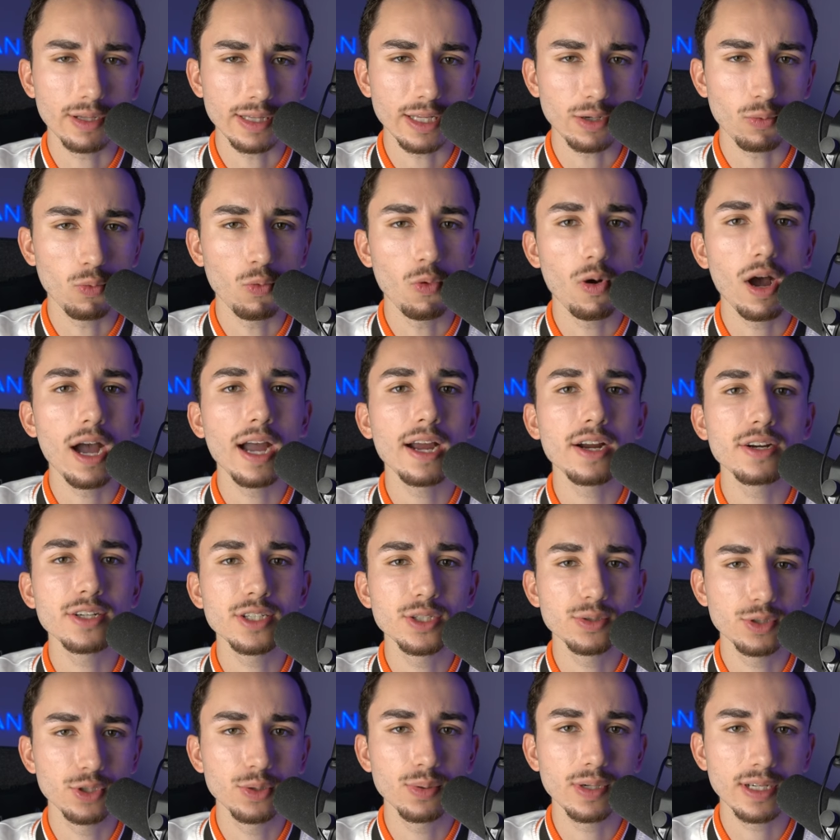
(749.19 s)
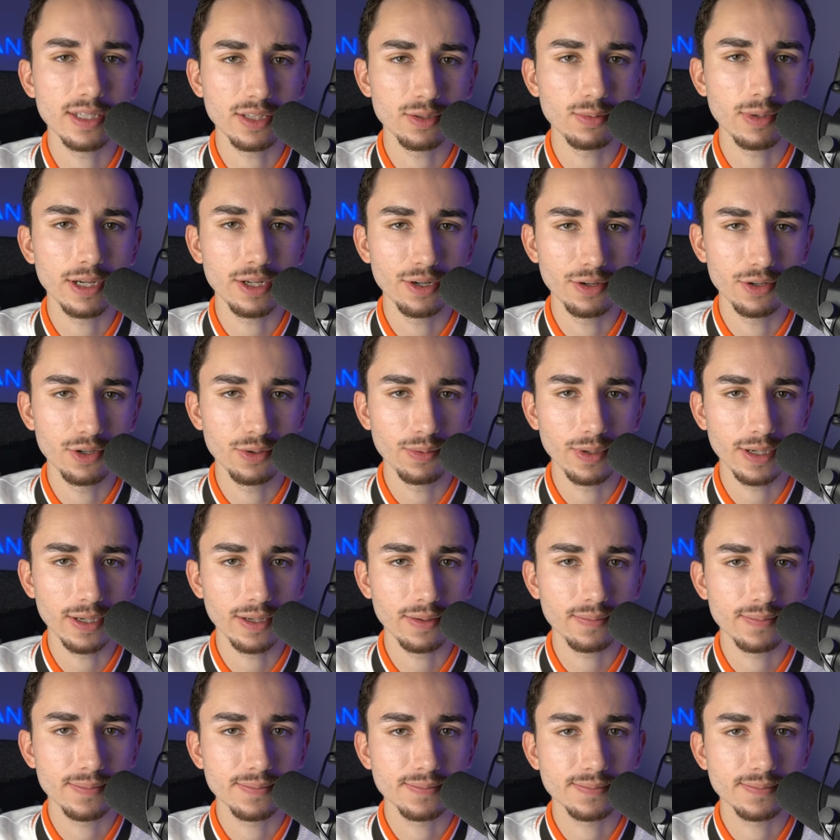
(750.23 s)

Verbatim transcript: Like, why are you doing it the way you're doing it?